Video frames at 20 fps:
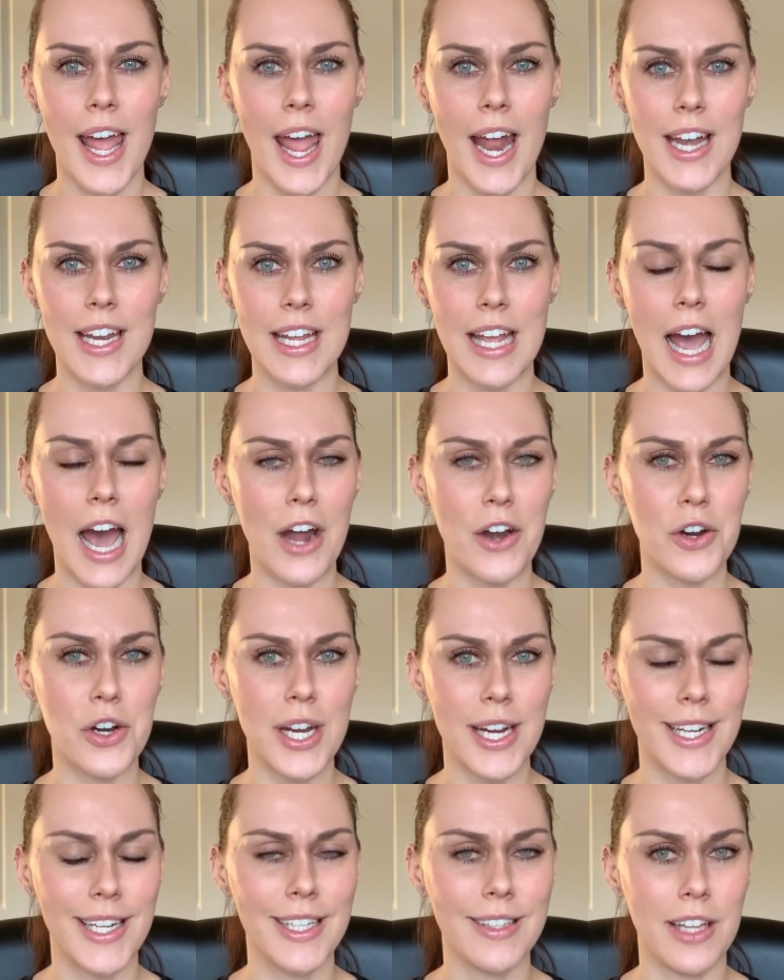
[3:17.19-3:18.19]
and he had her
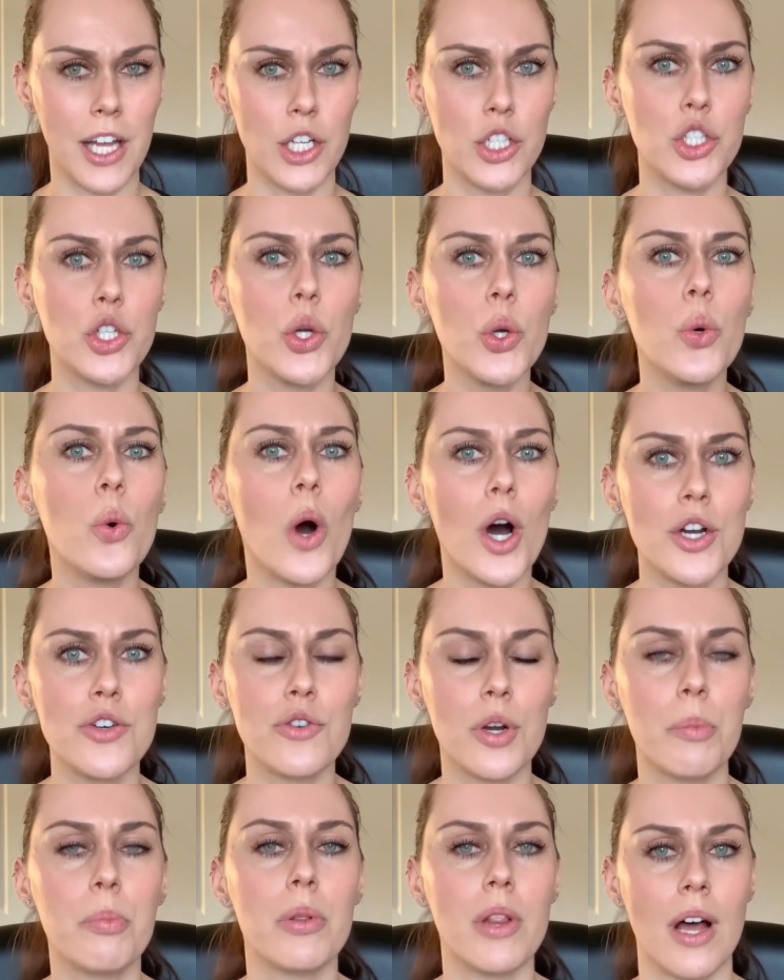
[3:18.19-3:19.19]
eating like
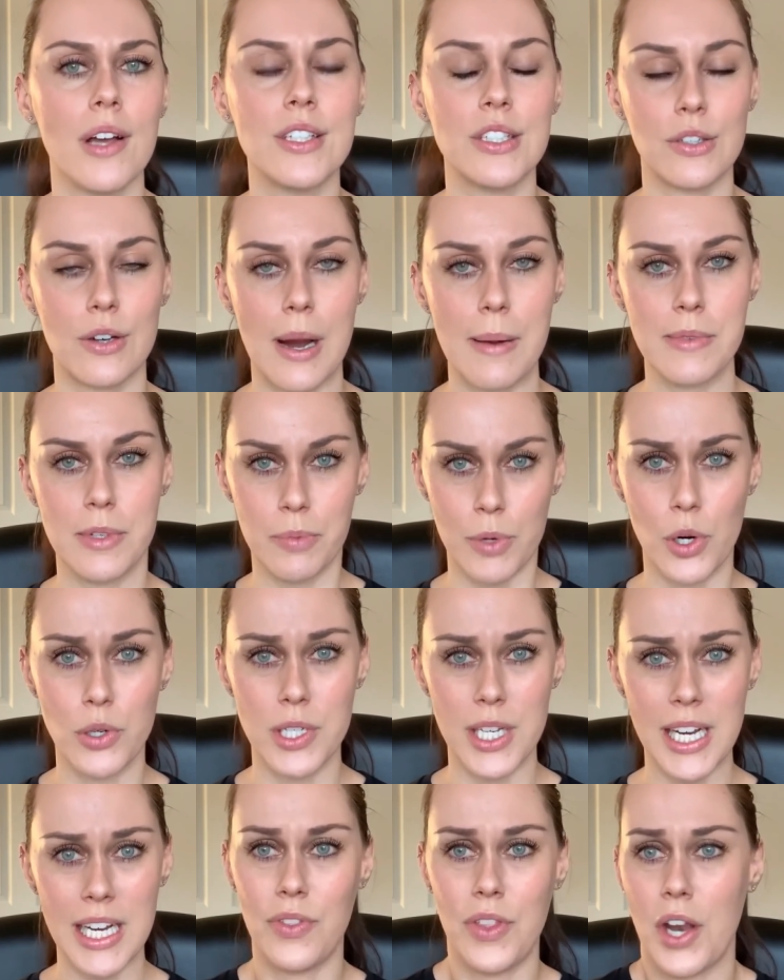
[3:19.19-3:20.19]
200 plus grams of
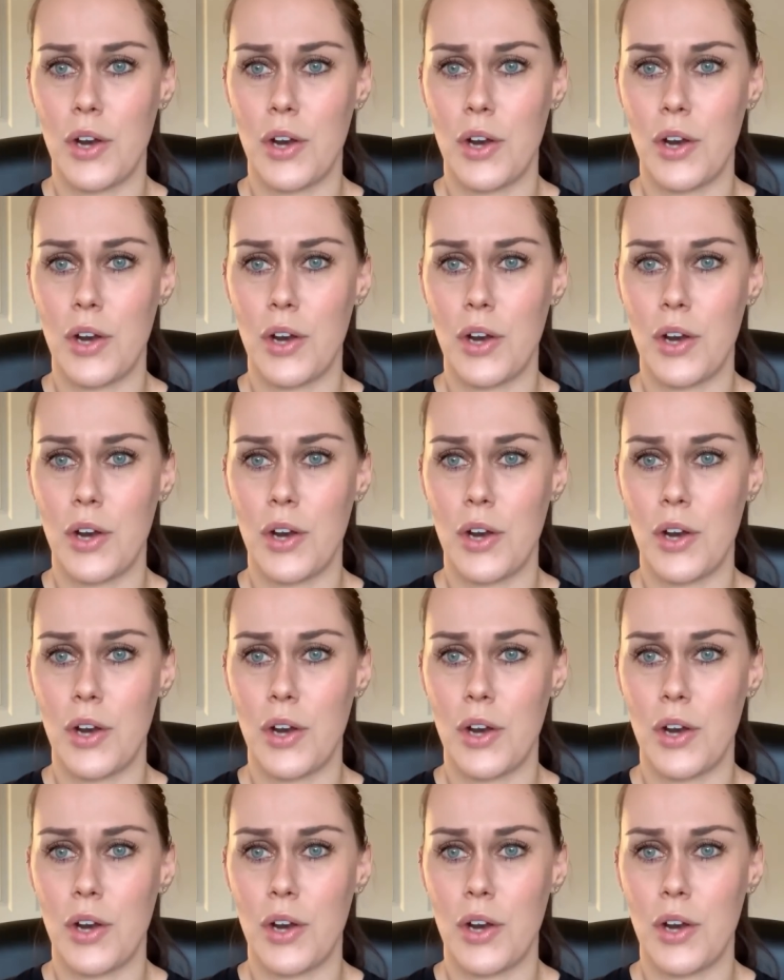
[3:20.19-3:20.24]
protein.